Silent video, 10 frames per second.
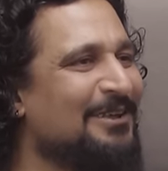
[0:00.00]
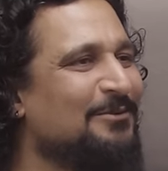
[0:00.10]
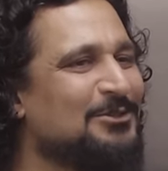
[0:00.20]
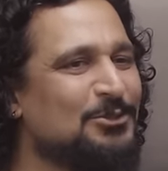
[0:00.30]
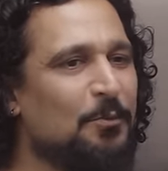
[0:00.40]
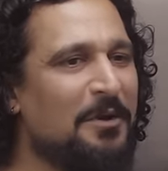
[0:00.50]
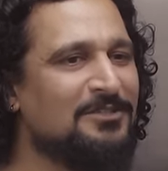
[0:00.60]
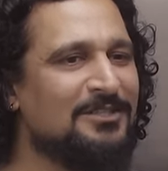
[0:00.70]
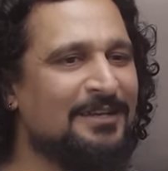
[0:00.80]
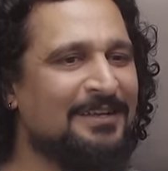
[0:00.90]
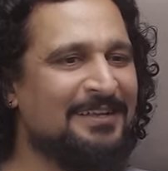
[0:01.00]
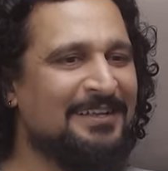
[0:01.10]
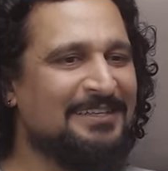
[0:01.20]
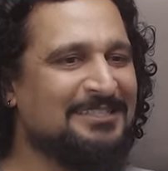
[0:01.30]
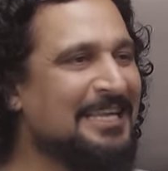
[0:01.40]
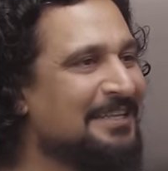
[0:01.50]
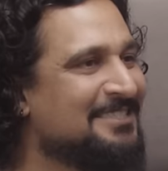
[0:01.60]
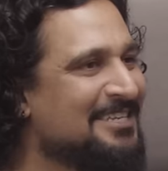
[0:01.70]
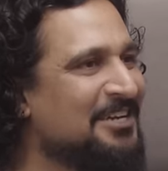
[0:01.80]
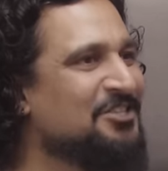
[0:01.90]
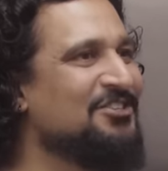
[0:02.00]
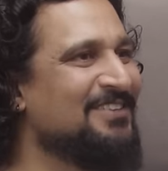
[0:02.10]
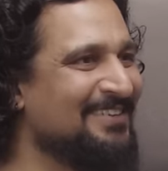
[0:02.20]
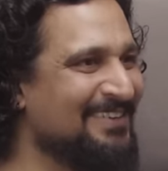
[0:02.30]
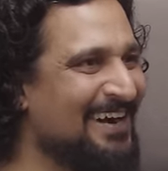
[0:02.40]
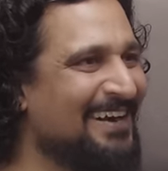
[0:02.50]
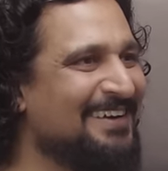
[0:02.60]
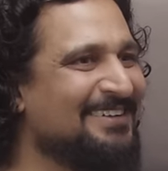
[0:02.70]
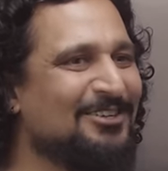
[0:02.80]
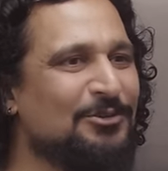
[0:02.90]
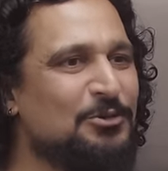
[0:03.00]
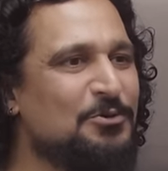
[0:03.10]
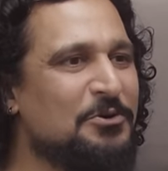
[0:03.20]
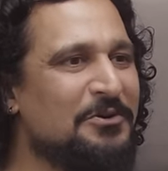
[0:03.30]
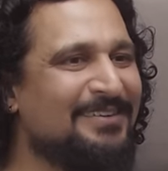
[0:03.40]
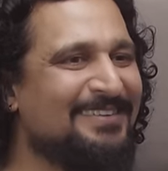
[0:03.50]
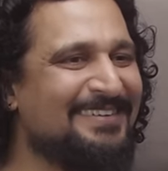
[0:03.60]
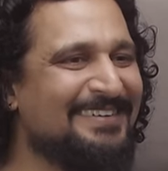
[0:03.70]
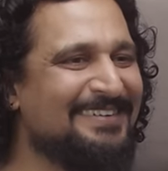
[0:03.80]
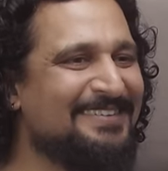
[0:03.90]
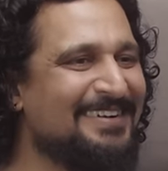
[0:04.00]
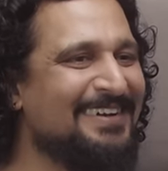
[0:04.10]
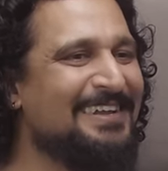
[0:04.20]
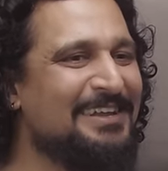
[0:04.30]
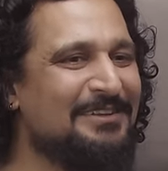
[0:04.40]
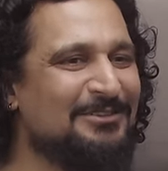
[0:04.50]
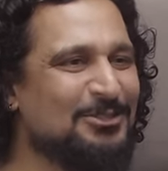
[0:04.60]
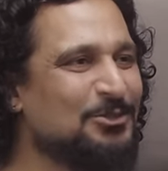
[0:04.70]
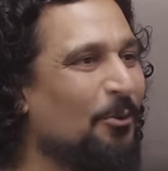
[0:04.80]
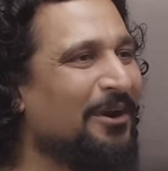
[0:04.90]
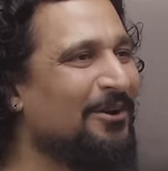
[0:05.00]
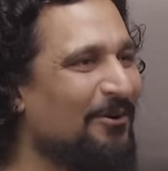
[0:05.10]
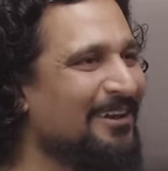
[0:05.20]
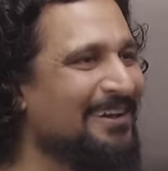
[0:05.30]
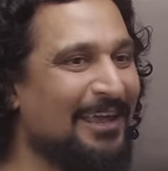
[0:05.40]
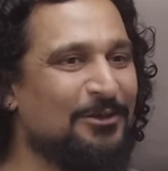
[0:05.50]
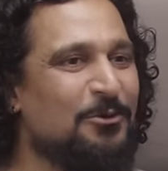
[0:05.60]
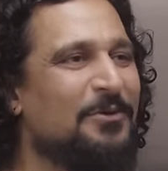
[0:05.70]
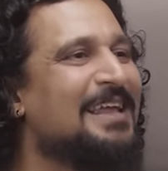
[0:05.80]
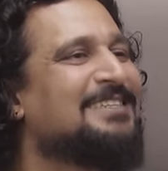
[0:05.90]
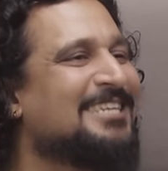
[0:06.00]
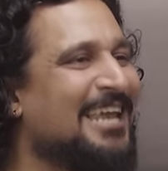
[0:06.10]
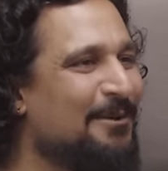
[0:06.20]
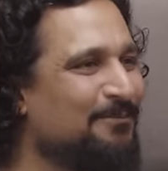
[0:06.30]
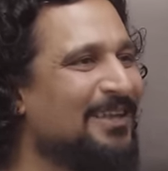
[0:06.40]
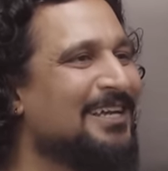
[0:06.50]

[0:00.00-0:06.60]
There was so much sensation, right? So you could really soak it all in. Like you couldn't escape the